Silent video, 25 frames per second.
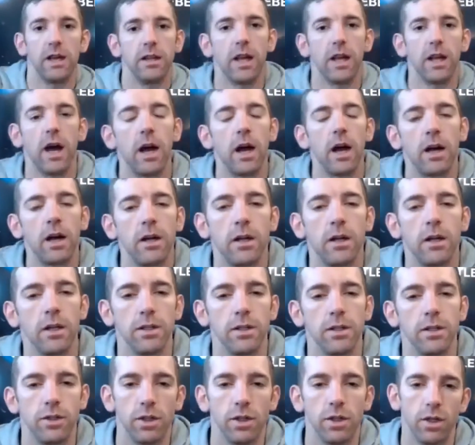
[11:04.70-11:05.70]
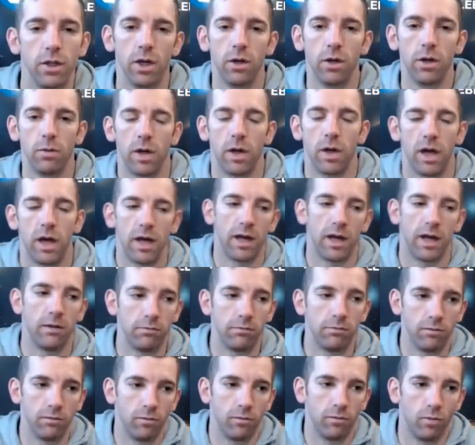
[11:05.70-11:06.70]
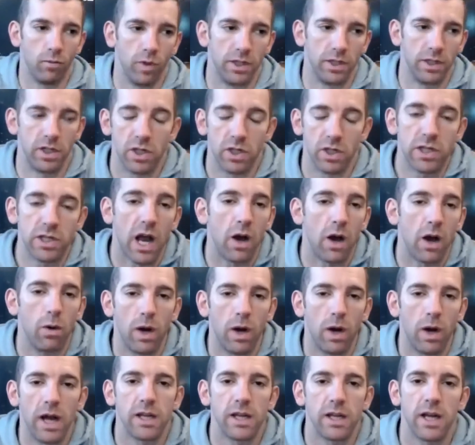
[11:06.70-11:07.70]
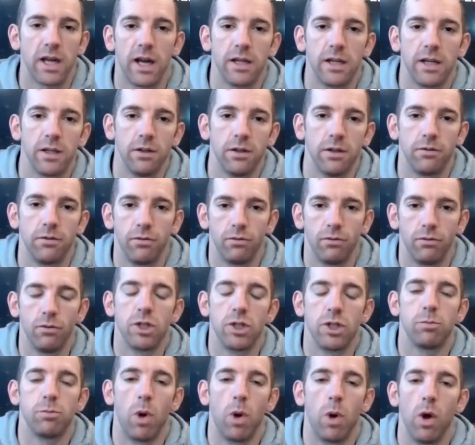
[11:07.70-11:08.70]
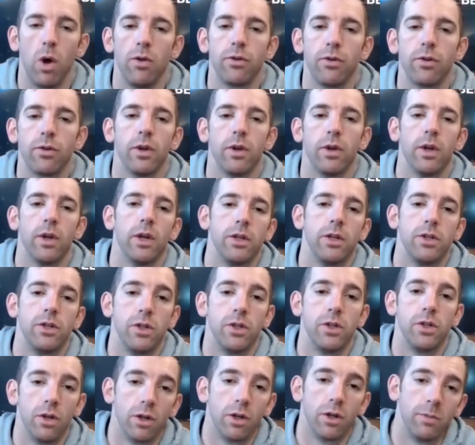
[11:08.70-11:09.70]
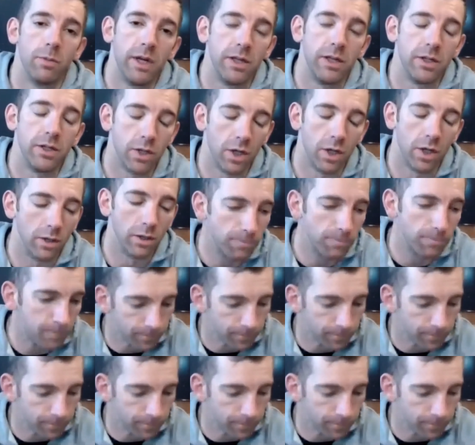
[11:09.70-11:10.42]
that, you know, which is how I kind of respond. Do you know what I mean? So